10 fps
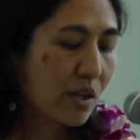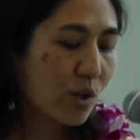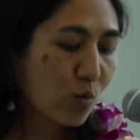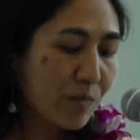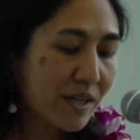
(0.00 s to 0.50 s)

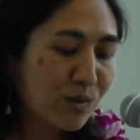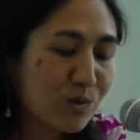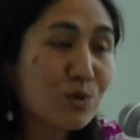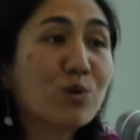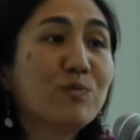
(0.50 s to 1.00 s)
The woman who
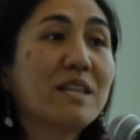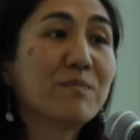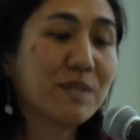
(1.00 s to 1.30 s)
sold me the